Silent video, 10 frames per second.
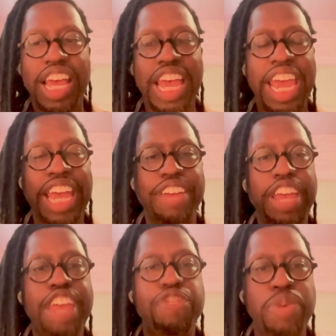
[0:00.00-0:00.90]
And
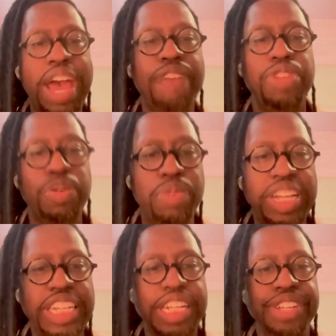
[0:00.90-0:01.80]
if you have the
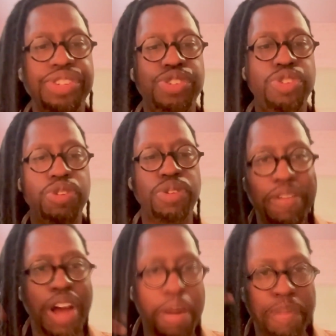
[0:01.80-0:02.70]
willingness to
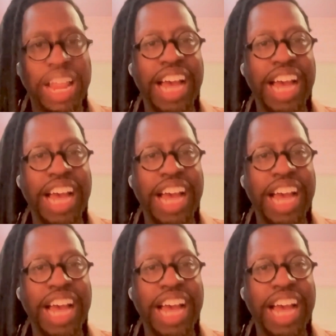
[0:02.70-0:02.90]
apply